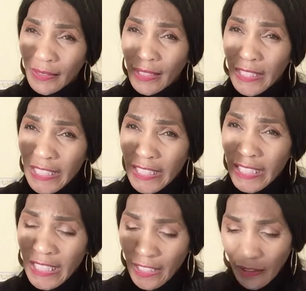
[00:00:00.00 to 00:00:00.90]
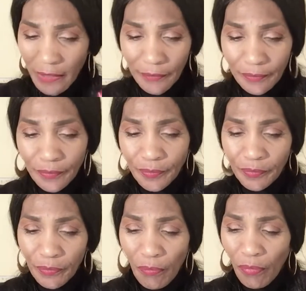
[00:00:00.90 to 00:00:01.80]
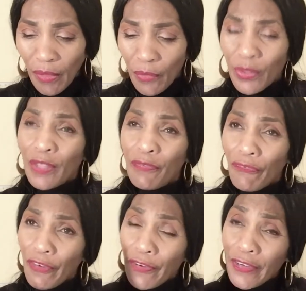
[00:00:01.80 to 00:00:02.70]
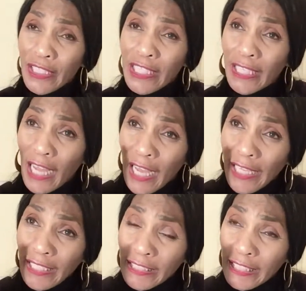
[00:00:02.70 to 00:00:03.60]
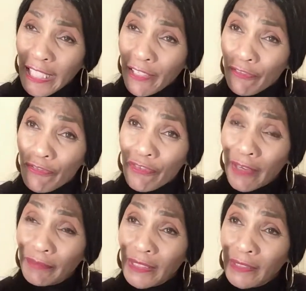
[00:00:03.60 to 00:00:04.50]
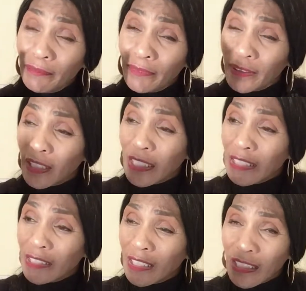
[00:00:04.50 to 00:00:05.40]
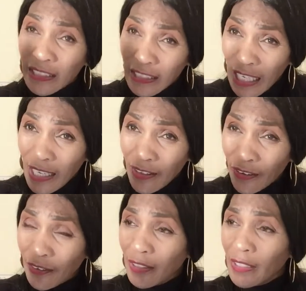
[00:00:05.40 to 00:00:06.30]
consistent with the fragrance that I obtain from the con container.